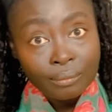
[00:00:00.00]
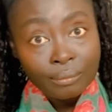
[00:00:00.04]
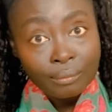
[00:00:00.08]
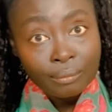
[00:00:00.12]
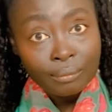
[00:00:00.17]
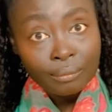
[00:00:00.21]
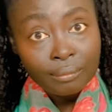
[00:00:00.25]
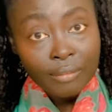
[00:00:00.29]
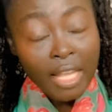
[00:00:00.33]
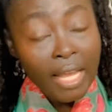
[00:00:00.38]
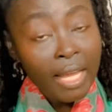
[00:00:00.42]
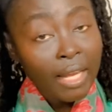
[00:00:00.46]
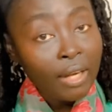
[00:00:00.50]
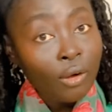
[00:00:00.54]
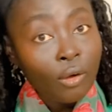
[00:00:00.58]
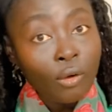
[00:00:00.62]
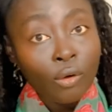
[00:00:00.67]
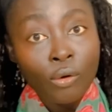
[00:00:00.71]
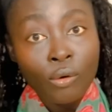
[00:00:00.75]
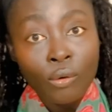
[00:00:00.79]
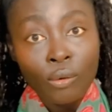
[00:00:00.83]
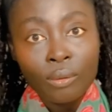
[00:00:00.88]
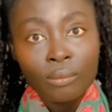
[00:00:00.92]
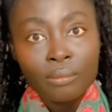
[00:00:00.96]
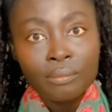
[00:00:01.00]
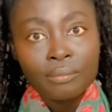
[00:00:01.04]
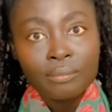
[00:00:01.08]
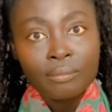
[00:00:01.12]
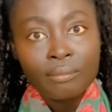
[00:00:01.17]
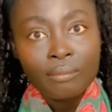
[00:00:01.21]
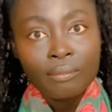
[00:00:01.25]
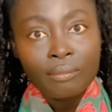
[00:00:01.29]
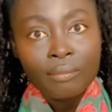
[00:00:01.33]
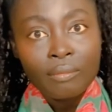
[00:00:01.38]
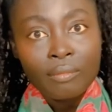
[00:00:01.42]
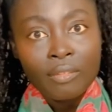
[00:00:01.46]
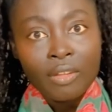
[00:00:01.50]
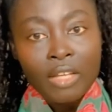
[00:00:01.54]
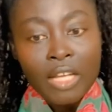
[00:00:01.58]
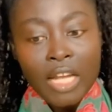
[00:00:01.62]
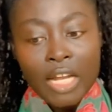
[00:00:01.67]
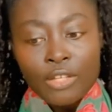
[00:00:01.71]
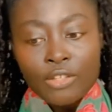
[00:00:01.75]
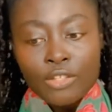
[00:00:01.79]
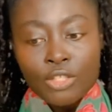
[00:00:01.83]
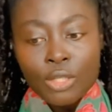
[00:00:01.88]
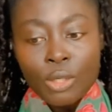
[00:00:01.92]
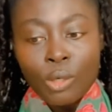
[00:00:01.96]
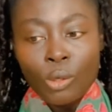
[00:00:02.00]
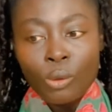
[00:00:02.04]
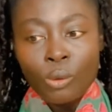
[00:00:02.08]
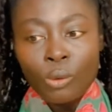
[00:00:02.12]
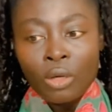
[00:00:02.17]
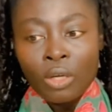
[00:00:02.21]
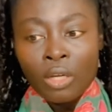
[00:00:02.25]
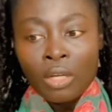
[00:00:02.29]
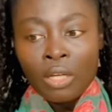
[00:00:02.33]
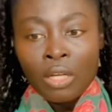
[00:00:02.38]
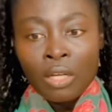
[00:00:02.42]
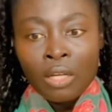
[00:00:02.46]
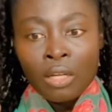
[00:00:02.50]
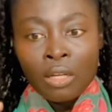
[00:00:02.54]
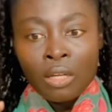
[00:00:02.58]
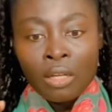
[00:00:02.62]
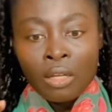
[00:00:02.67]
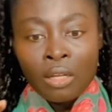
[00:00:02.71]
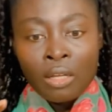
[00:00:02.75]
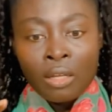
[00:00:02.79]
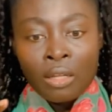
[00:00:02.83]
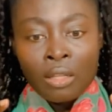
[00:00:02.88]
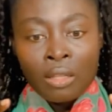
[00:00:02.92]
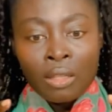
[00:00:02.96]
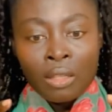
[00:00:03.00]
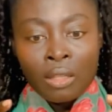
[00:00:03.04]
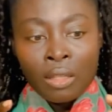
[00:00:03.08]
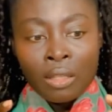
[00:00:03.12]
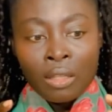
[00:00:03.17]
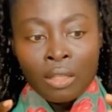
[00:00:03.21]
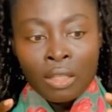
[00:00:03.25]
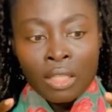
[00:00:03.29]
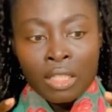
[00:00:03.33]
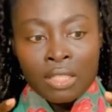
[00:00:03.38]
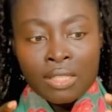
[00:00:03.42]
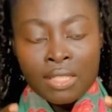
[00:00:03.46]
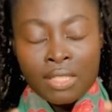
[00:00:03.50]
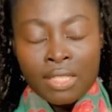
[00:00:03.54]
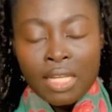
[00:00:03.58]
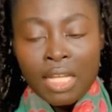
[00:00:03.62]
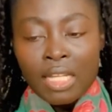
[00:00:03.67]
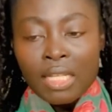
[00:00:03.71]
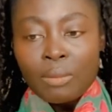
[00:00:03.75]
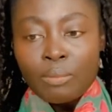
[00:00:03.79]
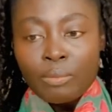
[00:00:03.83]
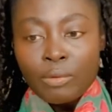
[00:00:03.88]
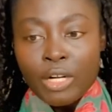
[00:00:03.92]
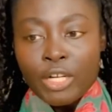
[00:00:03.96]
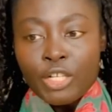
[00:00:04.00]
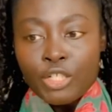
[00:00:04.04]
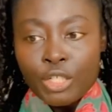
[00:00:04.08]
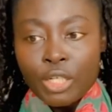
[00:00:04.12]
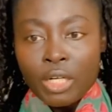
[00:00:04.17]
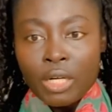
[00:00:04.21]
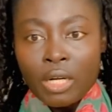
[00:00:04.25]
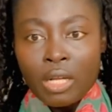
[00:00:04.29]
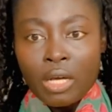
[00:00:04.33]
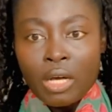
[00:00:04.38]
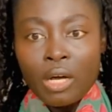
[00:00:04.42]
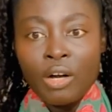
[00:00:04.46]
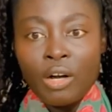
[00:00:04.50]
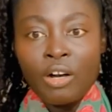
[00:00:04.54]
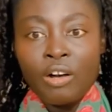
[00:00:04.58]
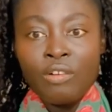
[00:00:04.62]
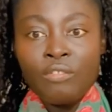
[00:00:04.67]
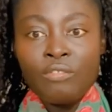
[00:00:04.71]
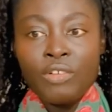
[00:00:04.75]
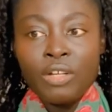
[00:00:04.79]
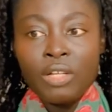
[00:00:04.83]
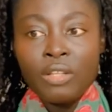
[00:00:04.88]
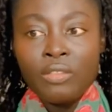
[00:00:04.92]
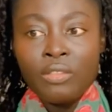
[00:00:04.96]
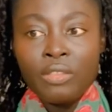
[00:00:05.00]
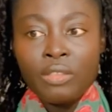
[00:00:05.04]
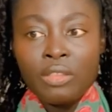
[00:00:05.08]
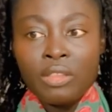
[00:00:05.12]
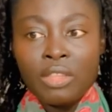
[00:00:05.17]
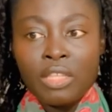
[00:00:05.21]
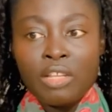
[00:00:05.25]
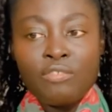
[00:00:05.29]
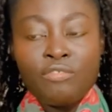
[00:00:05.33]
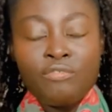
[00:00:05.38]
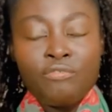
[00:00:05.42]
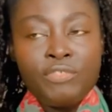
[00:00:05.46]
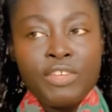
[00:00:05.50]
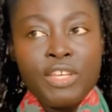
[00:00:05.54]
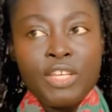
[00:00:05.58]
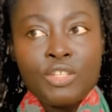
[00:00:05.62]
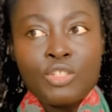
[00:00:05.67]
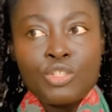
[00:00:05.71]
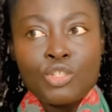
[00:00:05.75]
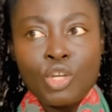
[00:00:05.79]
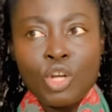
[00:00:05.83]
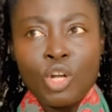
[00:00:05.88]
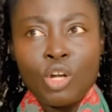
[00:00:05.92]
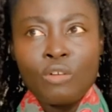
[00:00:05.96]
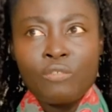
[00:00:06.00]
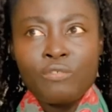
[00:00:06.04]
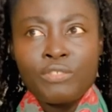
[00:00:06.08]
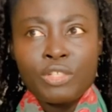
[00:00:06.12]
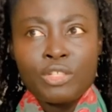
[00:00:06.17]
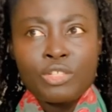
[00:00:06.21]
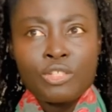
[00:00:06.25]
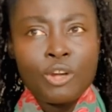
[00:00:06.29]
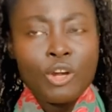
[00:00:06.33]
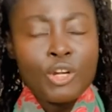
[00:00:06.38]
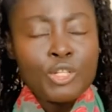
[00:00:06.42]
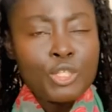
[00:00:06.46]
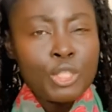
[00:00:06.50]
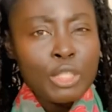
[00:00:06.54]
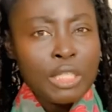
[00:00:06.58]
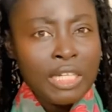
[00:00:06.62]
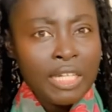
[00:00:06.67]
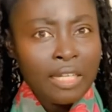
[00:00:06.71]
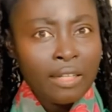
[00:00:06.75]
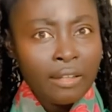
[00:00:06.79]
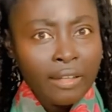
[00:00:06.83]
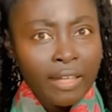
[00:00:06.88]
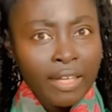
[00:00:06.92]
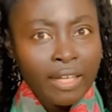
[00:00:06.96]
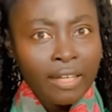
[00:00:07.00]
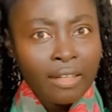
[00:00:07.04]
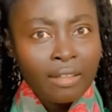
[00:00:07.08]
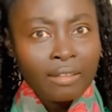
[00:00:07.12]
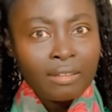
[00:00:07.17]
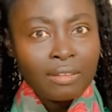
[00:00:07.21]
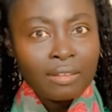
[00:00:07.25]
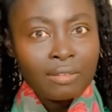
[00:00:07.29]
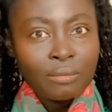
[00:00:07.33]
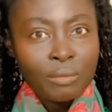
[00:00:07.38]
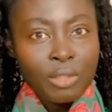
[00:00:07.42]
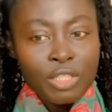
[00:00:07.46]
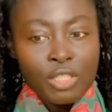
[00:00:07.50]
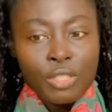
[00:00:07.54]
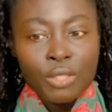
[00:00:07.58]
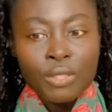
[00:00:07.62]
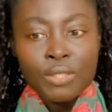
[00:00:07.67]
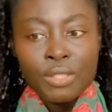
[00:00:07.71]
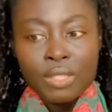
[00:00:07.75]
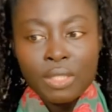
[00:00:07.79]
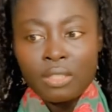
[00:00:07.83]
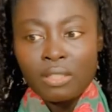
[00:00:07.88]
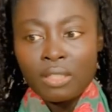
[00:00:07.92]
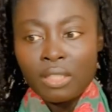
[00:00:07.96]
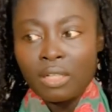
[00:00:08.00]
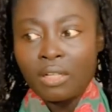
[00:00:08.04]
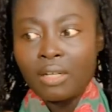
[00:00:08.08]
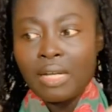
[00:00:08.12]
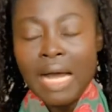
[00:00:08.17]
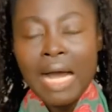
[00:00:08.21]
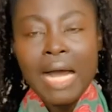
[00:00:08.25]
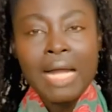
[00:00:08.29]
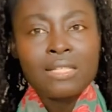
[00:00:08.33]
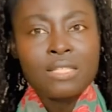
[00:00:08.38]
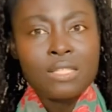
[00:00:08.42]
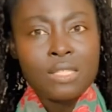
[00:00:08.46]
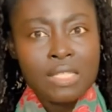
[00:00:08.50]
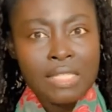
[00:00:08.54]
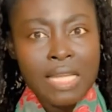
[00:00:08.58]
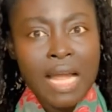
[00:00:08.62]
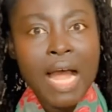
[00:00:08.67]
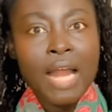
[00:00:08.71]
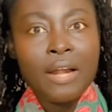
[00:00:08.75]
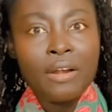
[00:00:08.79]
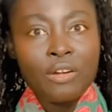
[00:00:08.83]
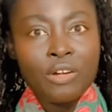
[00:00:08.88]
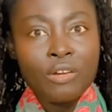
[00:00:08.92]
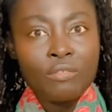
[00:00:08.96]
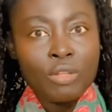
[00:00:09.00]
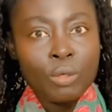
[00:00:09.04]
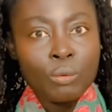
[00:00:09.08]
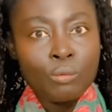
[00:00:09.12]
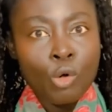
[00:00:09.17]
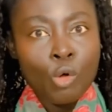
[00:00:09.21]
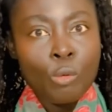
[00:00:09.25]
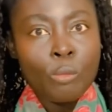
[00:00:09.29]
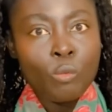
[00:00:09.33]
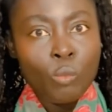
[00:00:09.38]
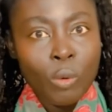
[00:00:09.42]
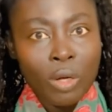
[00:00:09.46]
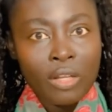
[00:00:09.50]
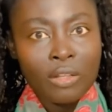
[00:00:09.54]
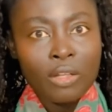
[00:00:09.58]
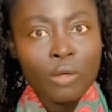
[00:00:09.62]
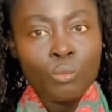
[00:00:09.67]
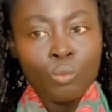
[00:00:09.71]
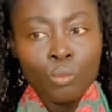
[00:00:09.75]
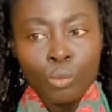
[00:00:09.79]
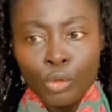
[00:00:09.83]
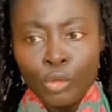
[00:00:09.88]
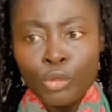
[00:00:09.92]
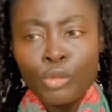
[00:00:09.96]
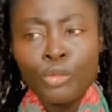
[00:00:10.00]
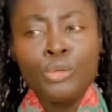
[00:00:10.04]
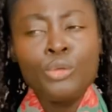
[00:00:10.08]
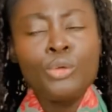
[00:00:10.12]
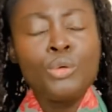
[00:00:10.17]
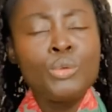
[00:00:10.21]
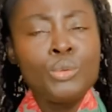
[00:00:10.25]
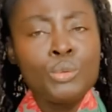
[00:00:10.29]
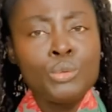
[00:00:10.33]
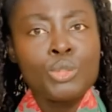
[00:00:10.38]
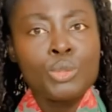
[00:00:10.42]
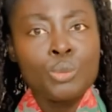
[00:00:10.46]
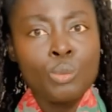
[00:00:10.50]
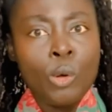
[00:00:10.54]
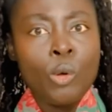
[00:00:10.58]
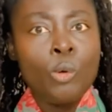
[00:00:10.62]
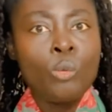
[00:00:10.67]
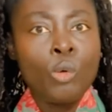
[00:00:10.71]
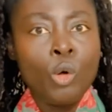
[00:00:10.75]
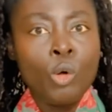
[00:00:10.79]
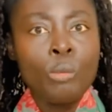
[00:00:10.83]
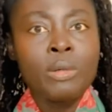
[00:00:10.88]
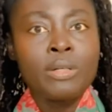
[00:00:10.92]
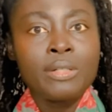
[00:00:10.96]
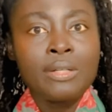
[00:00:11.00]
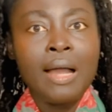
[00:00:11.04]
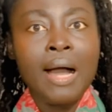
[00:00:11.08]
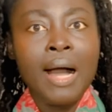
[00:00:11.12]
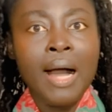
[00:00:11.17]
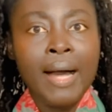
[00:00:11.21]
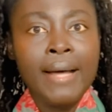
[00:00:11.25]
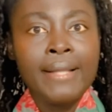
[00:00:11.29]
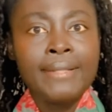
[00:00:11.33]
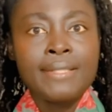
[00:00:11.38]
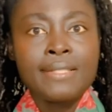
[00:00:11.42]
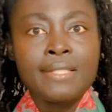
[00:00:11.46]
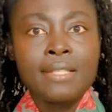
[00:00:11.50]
At all. And so the celebration of the feast of Saturnalia, which is the god Saturn of the Roman, one of the huge Roman gods.